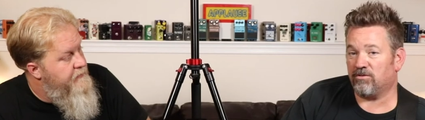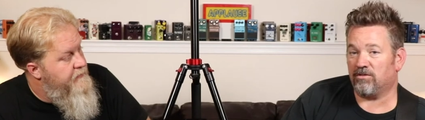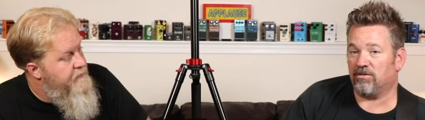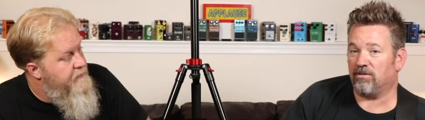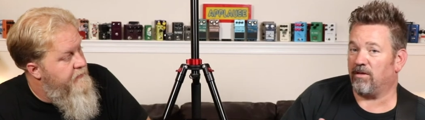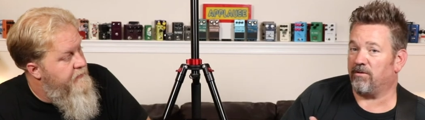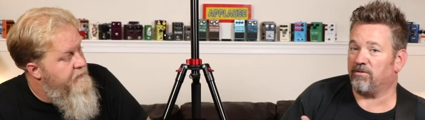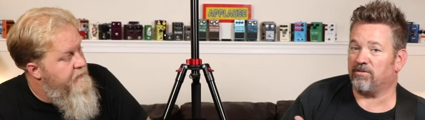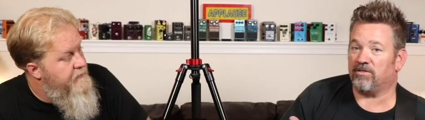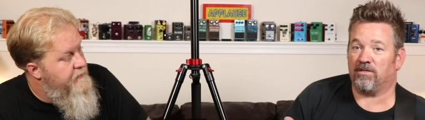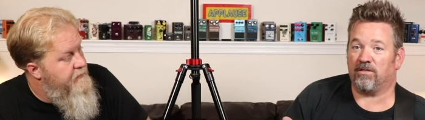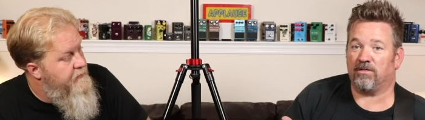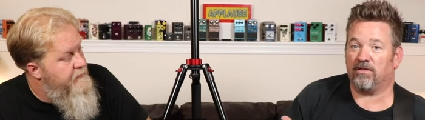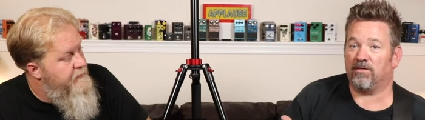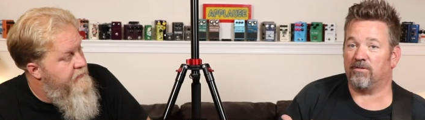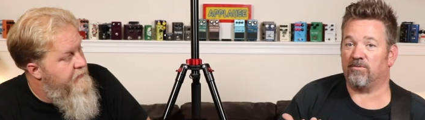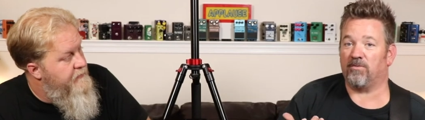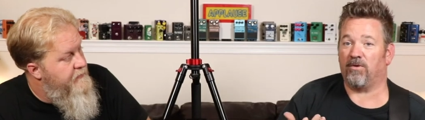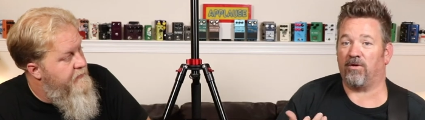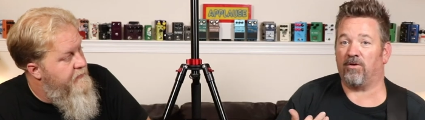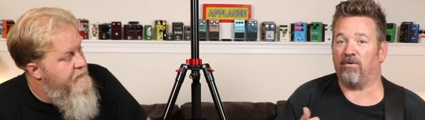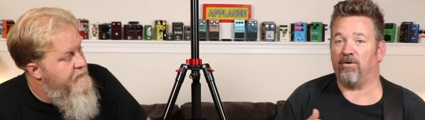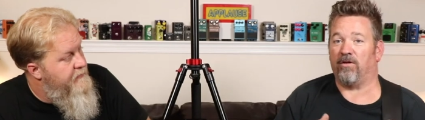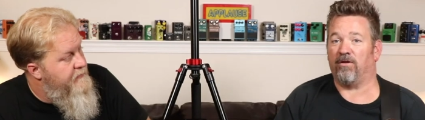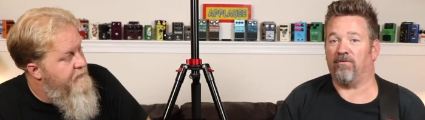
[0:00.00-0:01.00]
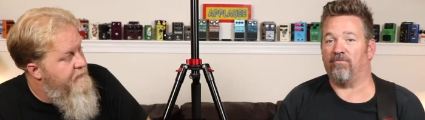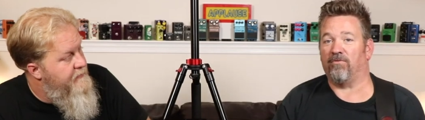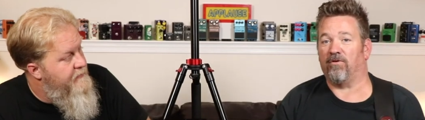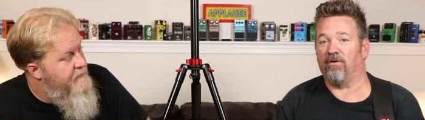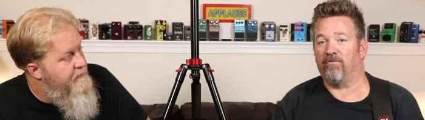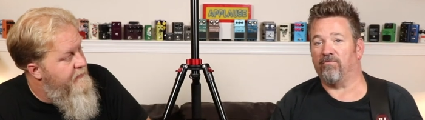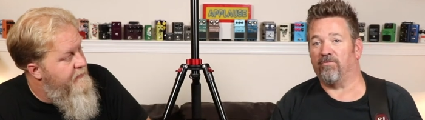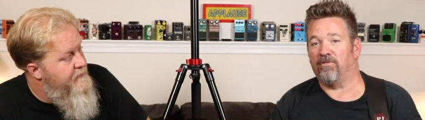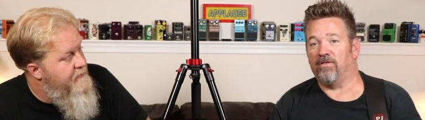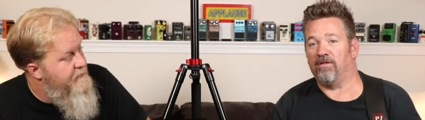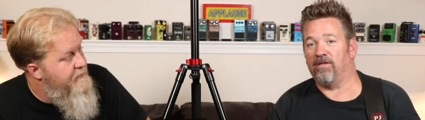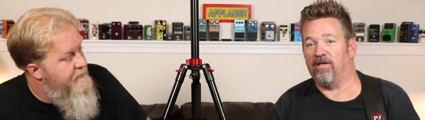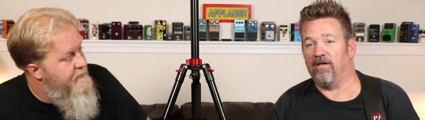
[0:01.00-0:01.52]
Speaker 1: was that was that was my creative
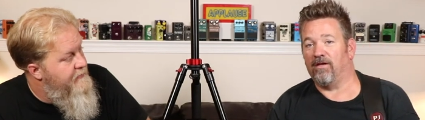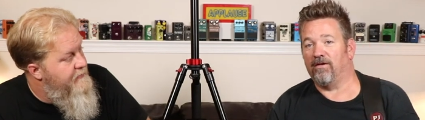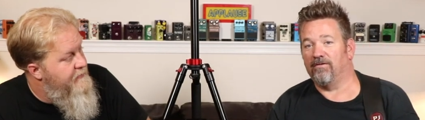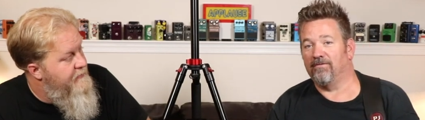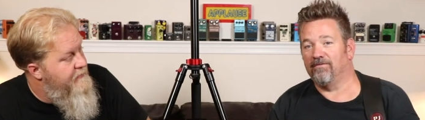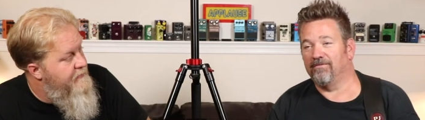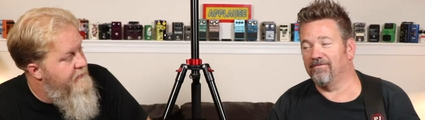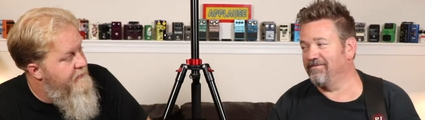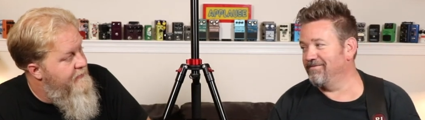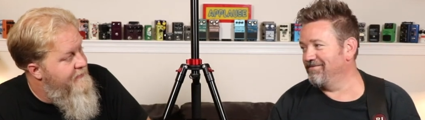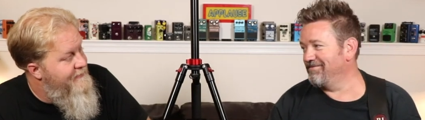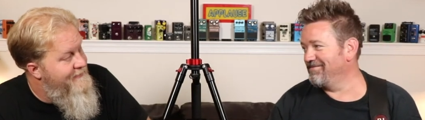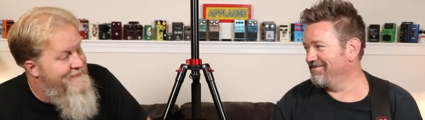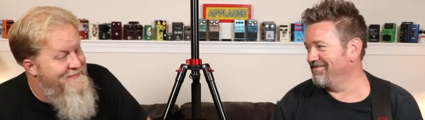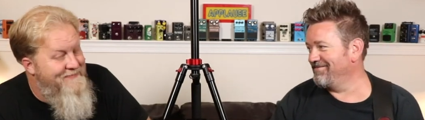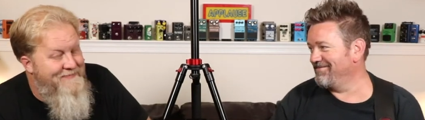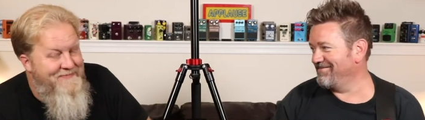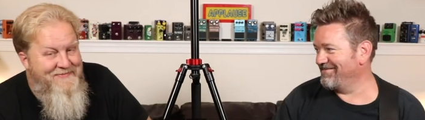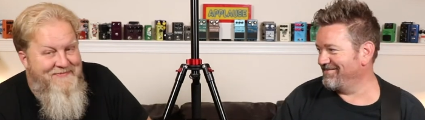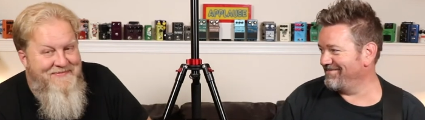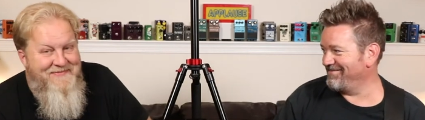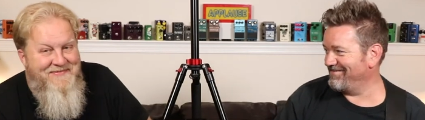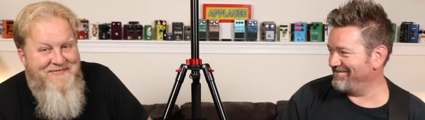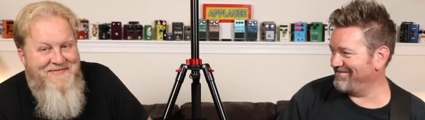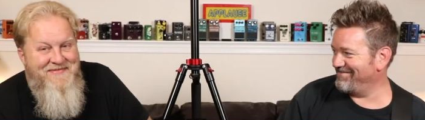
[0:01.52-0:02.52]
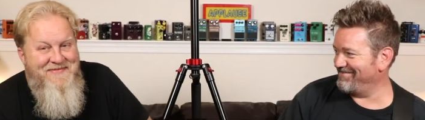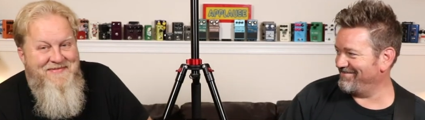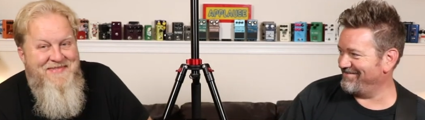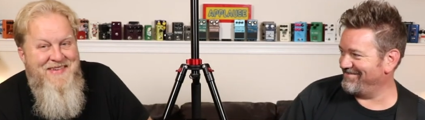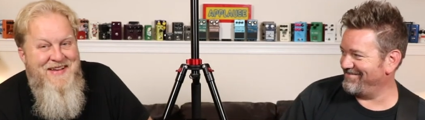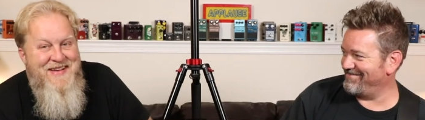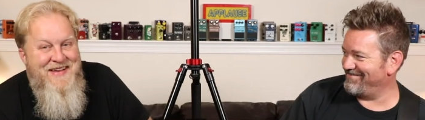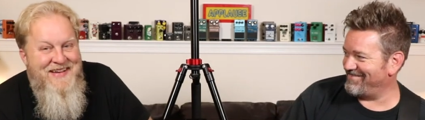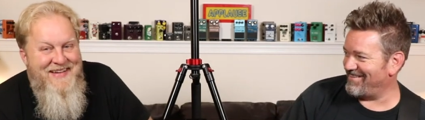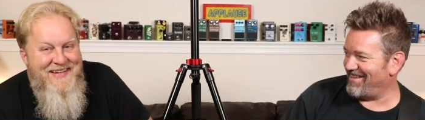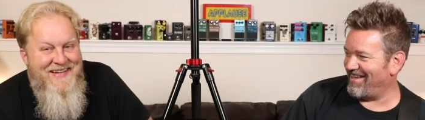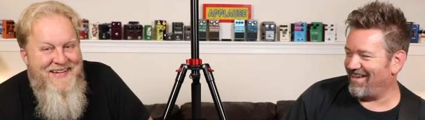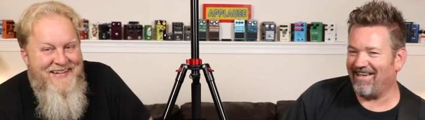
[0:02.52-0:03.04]
thought for the
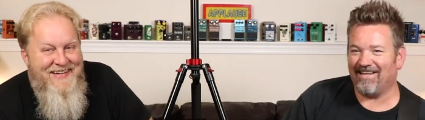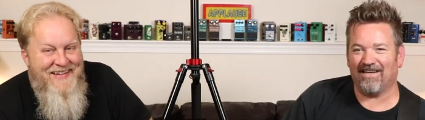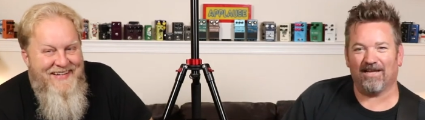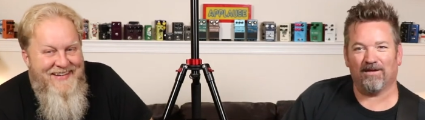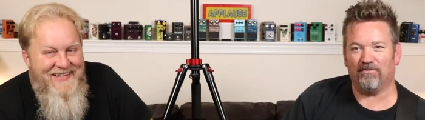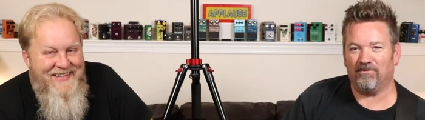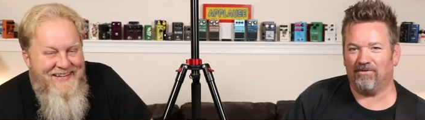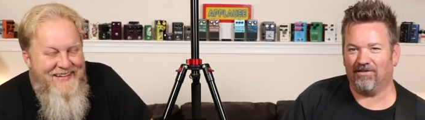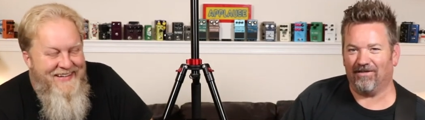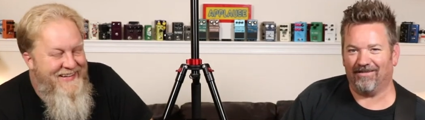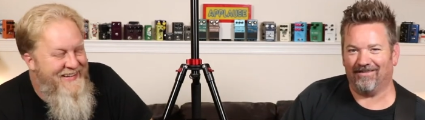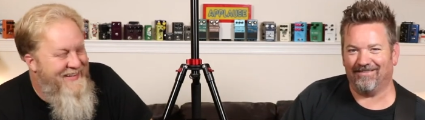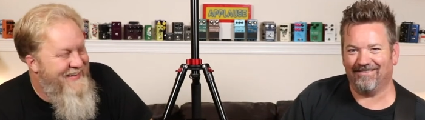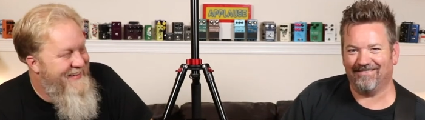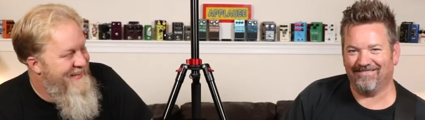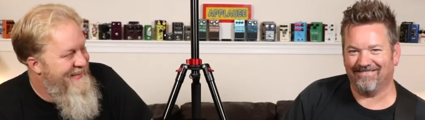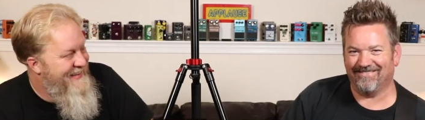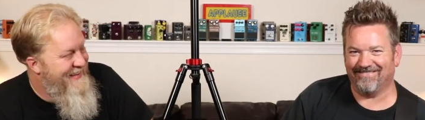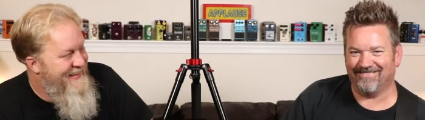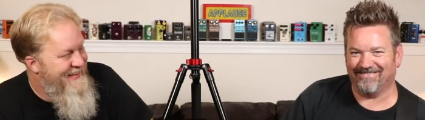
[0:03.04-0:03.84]
day. Man, I'm done.